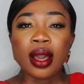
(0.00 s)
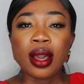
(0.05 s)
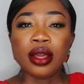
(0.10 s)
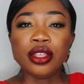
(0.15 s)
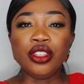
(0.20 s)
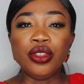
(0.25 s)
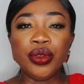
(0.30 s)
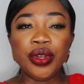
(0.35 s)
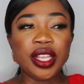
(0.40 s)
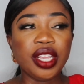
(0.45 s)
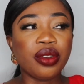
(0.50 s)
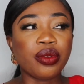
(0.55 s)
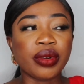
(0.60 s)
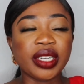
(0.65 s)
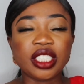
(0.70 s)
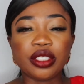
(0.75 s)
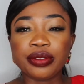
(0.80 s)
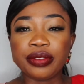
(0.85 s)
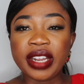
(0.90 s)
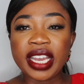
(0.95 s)
you need
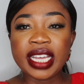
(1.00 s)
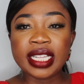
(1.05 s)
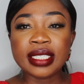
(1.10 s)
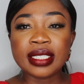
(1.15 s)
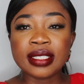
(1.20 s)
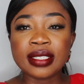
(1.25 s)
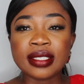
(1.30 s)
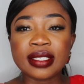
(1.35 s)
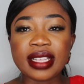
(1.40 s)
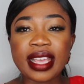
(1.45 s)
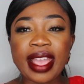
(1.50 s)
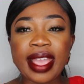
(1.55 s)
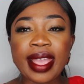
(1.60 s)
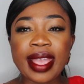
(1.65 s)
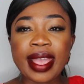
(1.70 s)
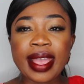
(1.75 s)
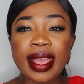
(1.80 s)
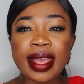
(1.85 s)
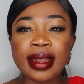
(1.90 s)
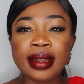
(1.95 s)
rich friends
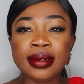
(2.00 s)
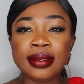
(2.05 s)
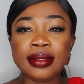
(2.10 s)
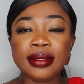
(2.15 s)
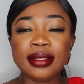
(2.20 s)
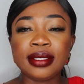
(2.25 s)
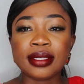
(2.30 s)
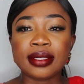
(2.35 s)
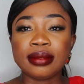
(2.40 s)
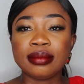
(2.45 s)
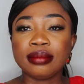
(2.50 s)
and